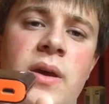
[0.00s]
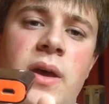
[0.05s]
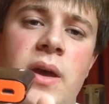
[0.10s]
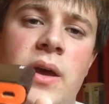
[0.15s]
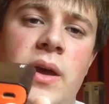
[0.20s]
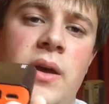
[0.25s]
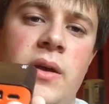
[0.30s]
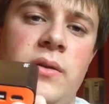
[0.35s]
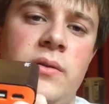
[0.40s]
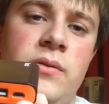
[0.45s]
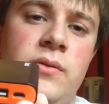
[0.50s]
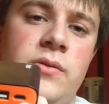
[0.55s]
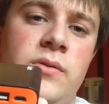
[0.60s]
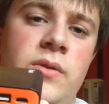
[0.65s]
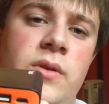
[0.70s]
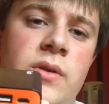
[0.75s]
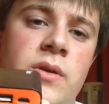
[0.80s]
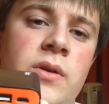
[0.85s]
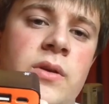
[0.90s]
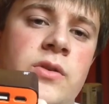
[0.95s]
and
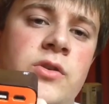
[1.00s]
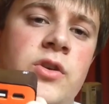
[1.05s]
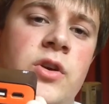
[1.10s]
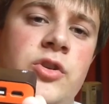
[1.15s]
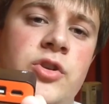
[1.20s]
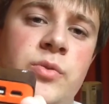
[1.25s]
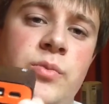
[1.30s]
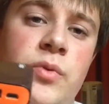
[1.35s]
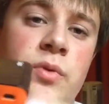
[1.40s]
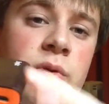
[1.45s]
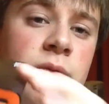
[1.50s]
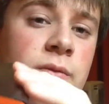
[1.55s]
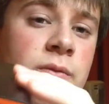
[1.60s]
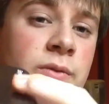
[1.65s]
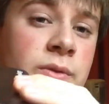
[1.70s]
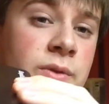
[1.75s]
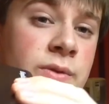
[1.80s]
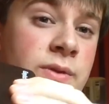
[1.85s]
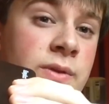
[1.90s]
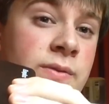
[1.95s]
the charging port for
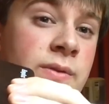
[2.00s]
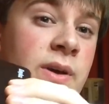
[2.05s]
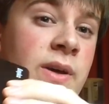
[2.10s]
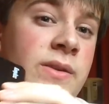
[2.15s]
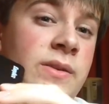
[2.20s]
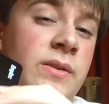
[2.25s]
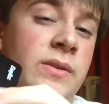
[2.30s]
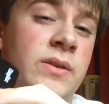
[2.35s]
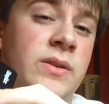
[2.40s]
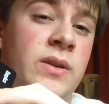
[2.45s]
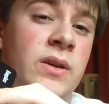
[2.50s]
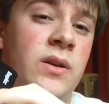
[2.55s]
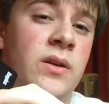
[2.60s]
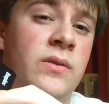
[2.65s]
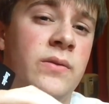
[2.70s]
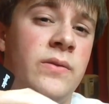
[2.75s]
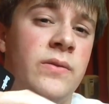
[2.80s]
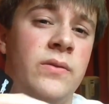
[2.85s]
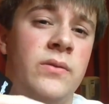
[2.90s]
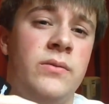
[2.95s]
the device
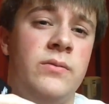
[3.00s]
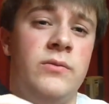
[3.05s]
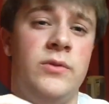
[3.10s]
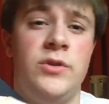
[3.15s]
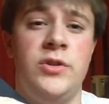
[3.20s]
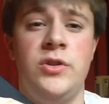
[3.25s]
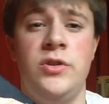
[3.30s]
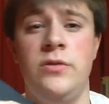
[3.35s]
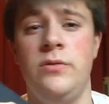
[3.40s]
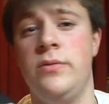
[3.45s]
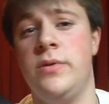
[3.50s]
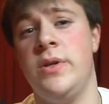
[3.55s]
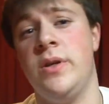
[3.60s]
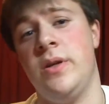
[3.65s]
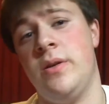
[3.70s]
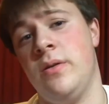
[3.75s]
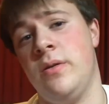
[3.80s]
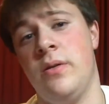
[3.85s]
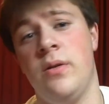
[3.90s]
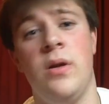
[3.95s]
itself, which you
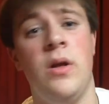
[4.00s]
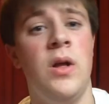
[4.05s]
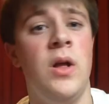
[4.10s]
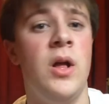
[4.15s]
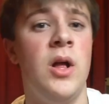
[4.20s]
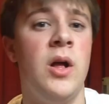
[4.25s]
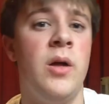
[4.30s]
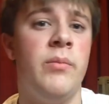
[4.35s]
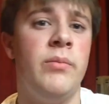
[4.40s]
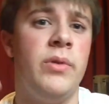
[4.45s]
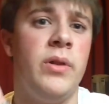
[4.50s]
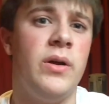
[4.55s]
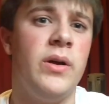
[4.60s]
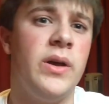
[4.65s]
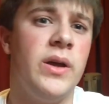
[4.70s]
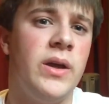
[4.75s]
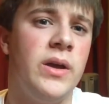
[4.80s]
can plug